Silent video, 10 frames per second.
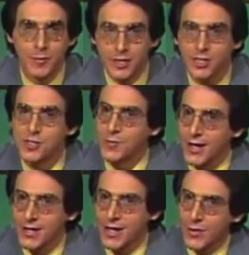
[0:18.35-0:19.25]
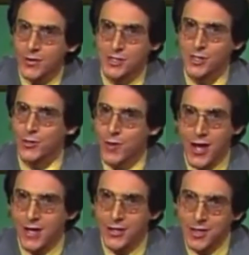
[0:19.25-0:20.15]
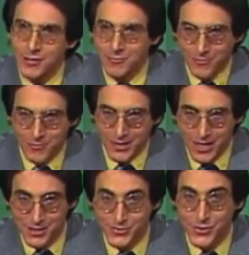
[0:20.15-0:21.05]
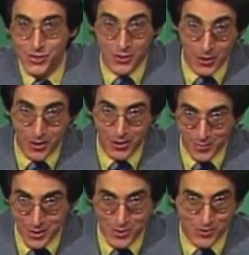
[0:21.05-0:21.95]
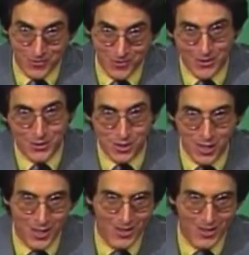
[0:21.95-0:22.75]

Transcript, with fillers: because right now there's a crying need for philosophers in all the major fields.